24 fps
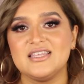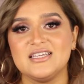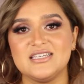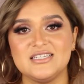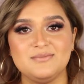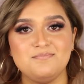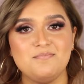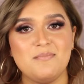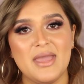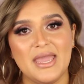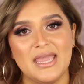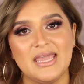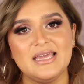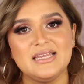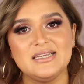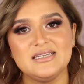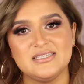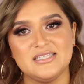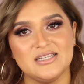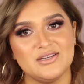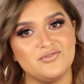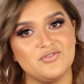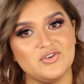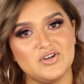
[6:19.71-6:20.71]
The main
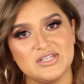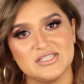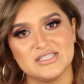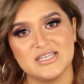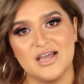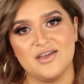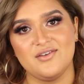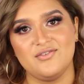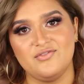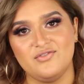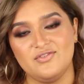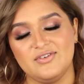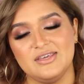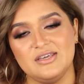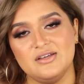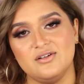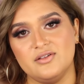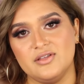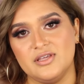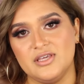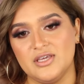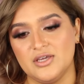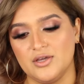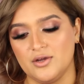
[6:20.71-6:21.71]
difference I
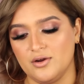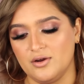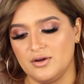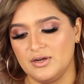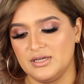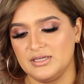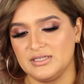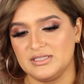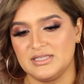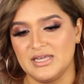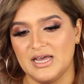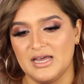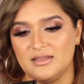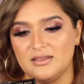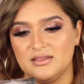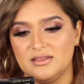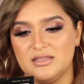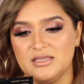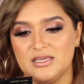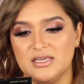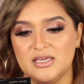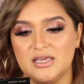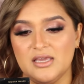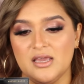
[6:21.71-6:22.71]
feel here is that
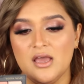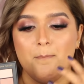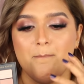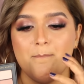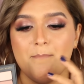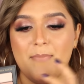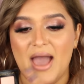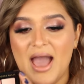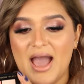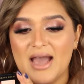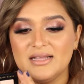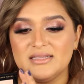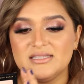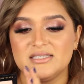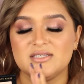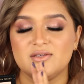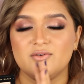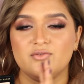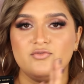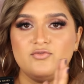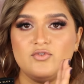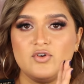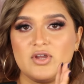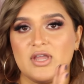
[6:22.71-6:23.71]
the mattes
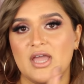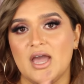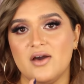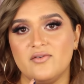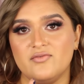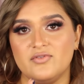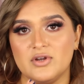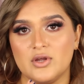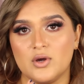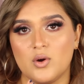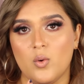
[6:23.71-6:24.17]
for Kevyn